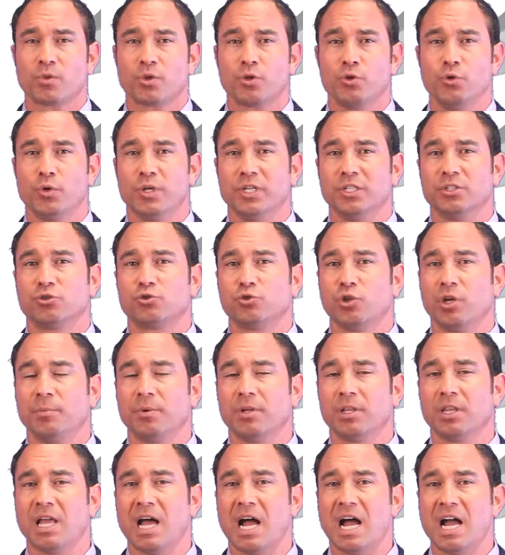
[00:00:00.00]
You can stream
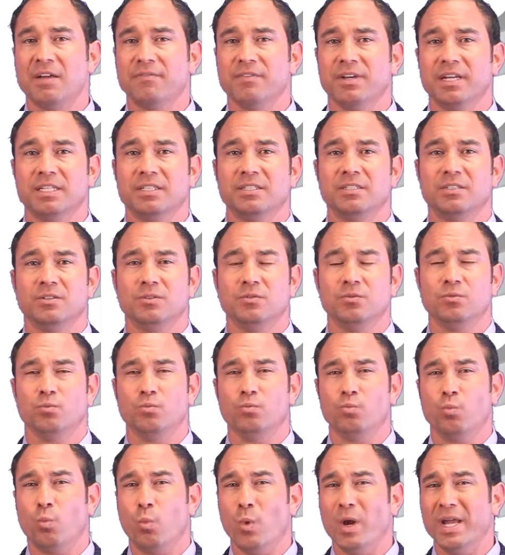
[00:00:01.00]
it live at
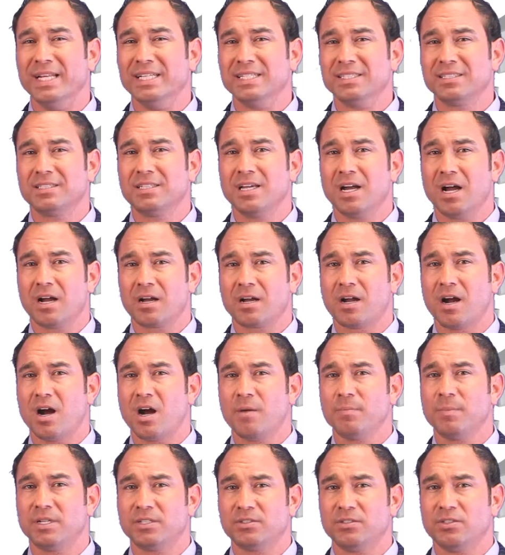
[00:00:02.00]

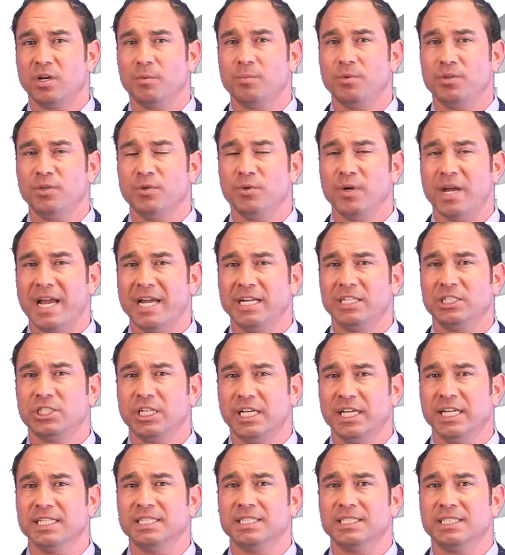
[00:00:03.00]
WHNZ.com, that's
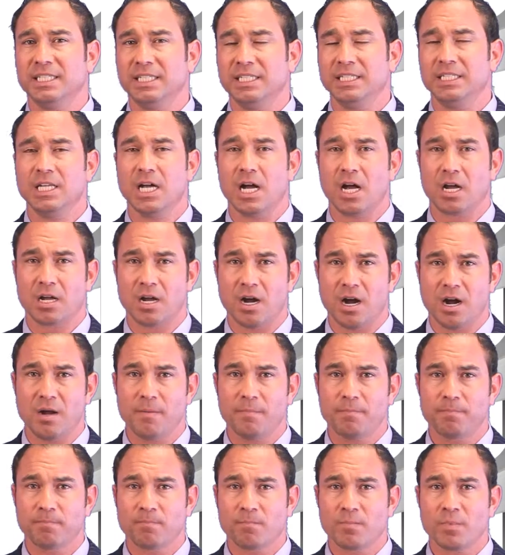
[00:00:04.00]

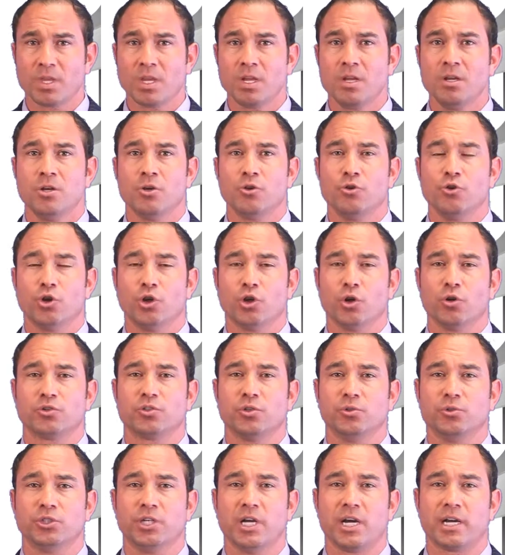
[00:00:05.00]
WHNZ.com. You can
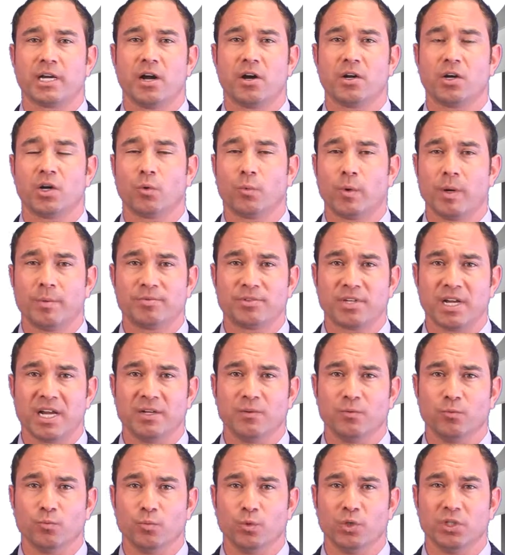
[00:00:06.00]
also check out our
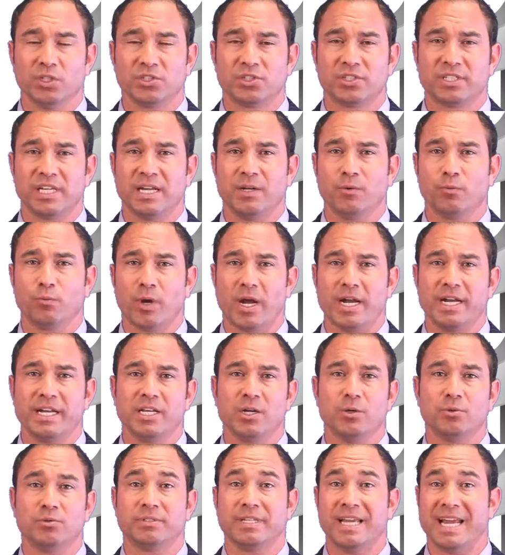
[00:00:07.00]
website,
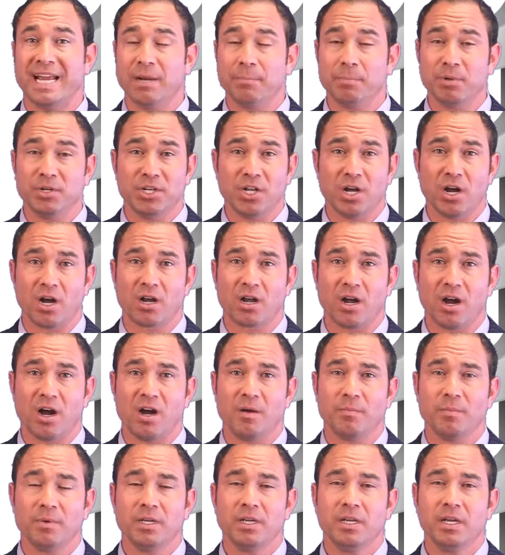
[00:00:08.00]

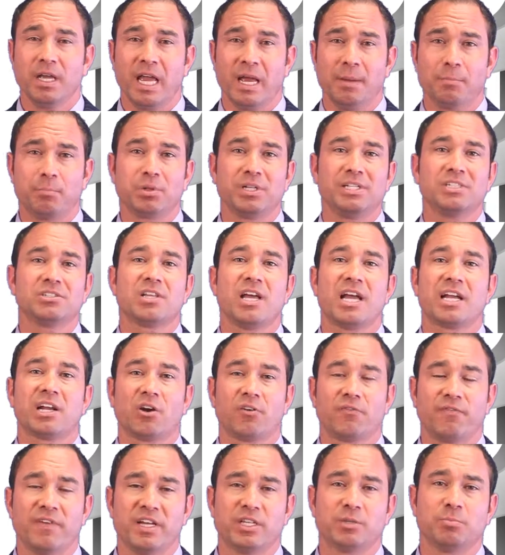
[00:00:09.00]
RealEstateRadioTampa.com. And please like
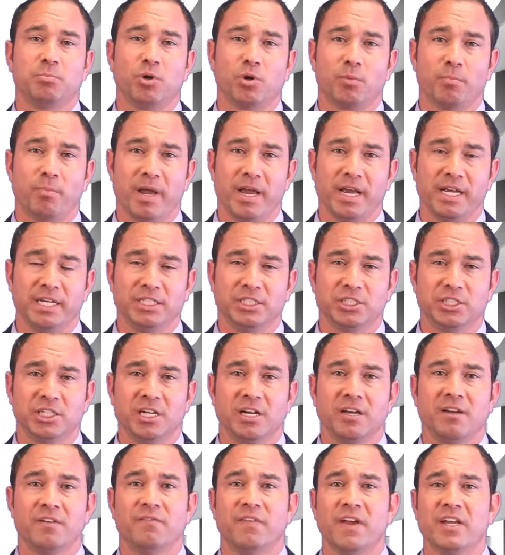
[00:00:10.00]
our Facebook page,
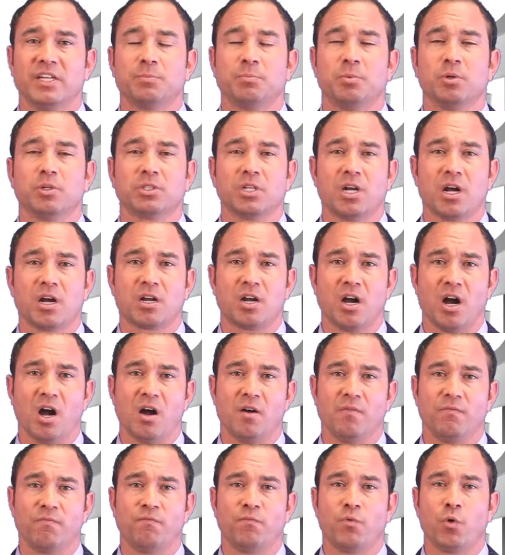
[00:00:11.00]

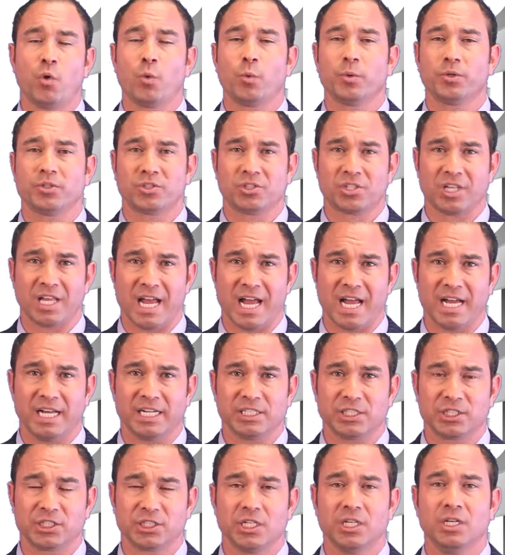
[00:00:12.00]

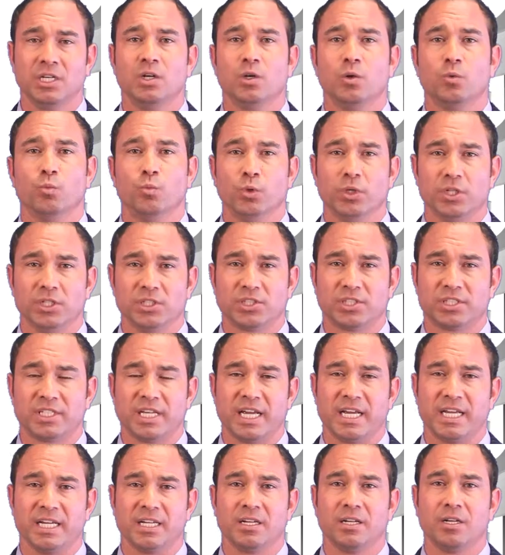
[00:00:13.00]
Facebook.com/ Real
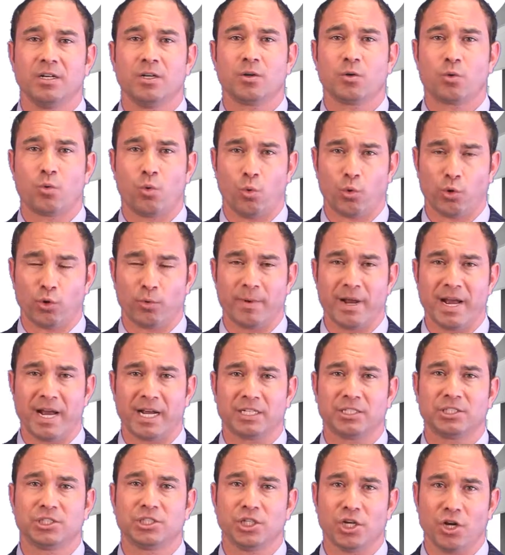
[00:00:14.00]
Estate
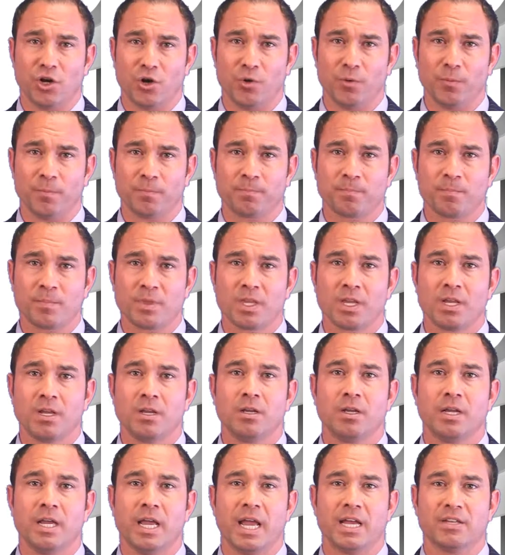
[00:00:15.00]
Quarterback Show.
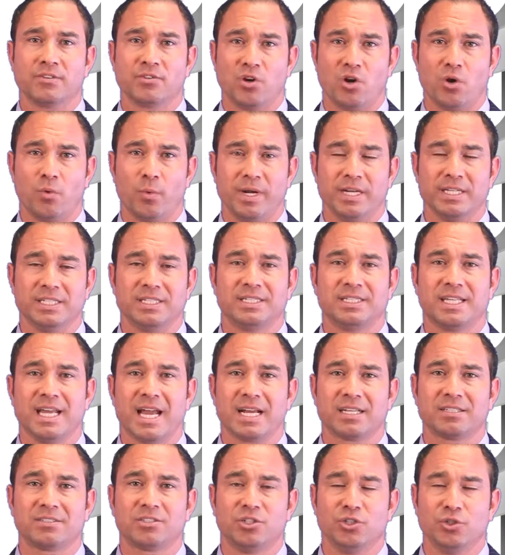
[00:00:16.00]
As always,
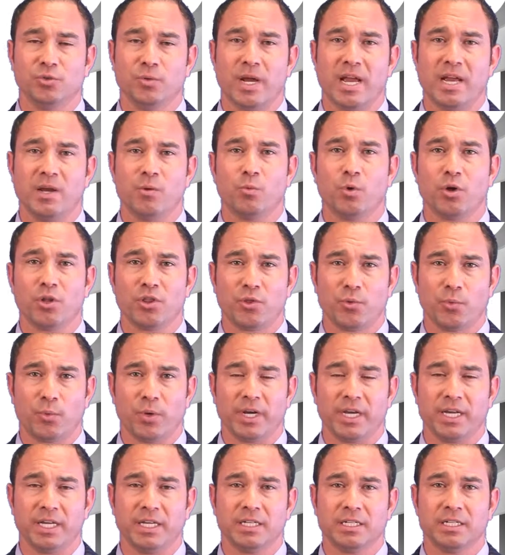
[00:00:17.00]
text to
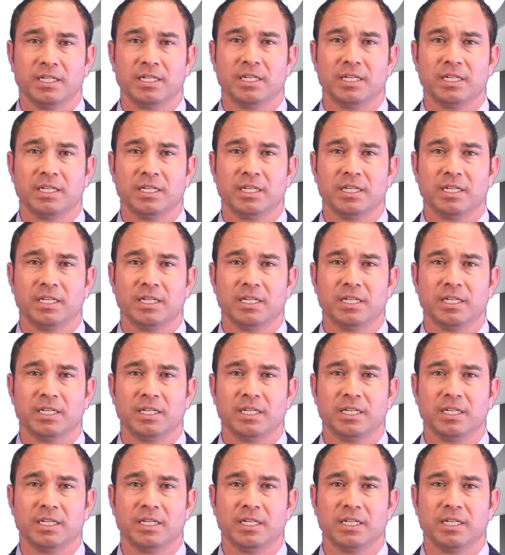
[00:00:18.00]
813-917-1894.